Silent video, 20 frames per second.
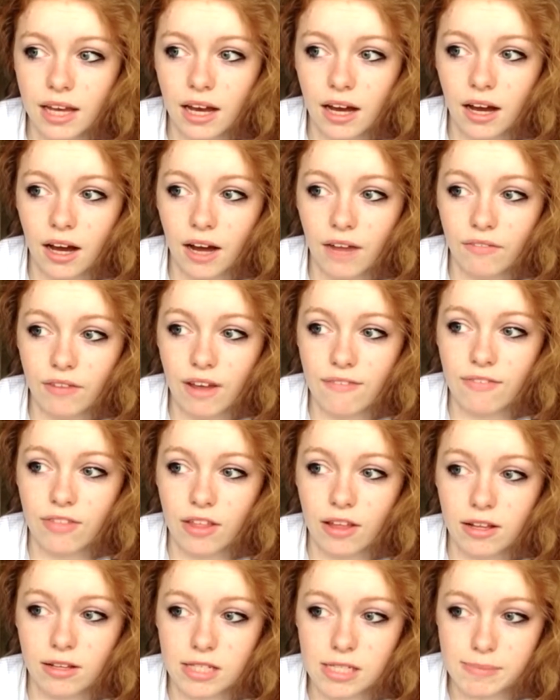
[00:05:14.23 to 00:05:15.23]
I've left
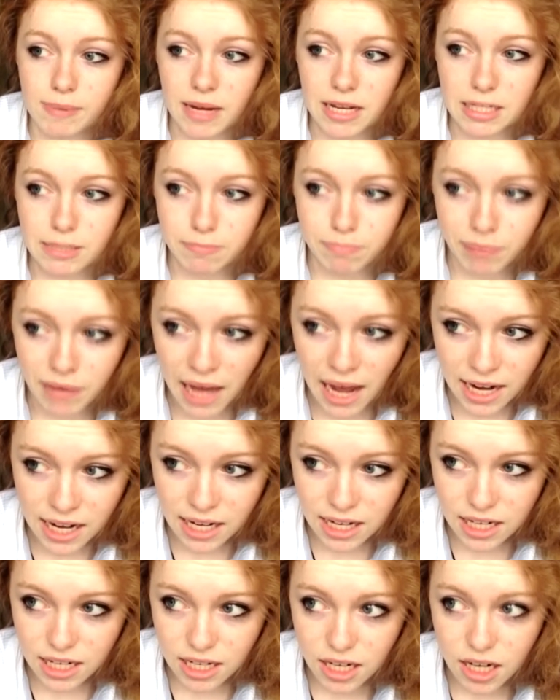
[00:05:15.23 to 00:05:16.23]
the space
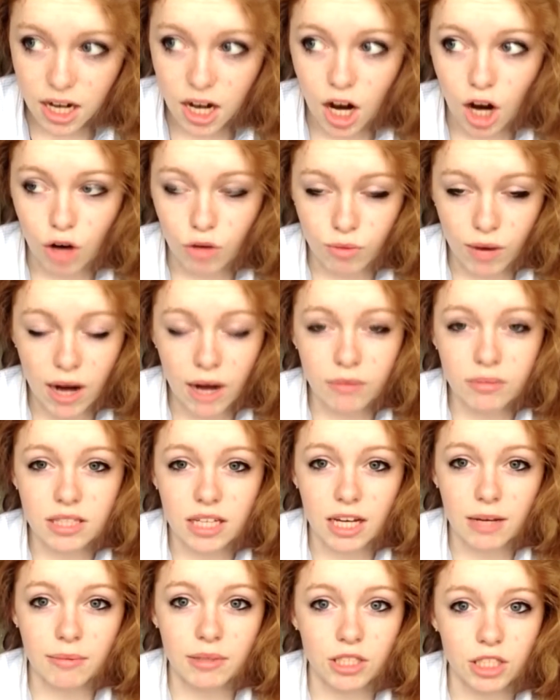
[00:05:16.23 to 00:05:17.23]
blank around
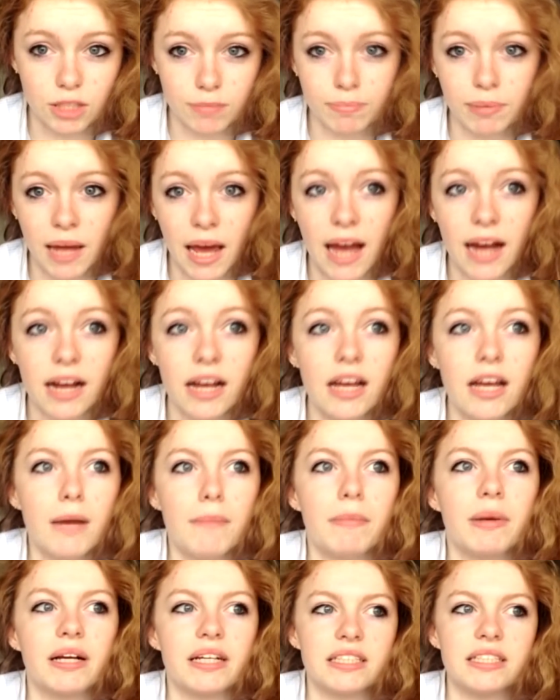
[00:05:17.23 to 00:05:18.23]
him and just black
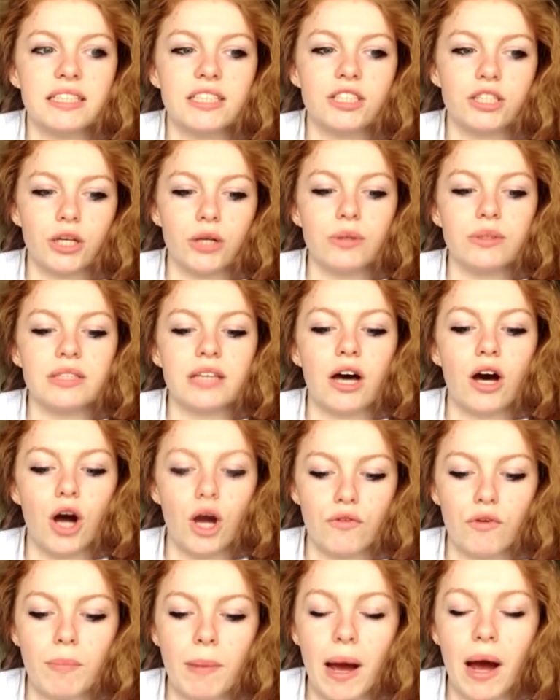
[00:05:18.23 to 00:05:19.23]
because it shows that
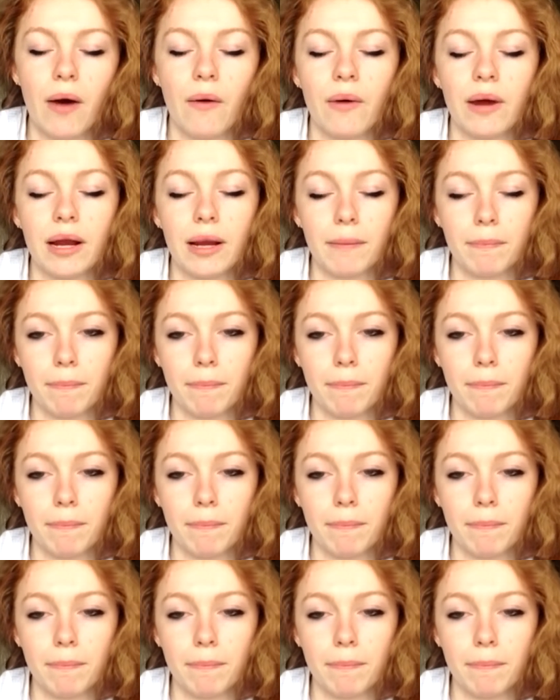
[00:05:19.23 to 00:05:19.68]
overpowering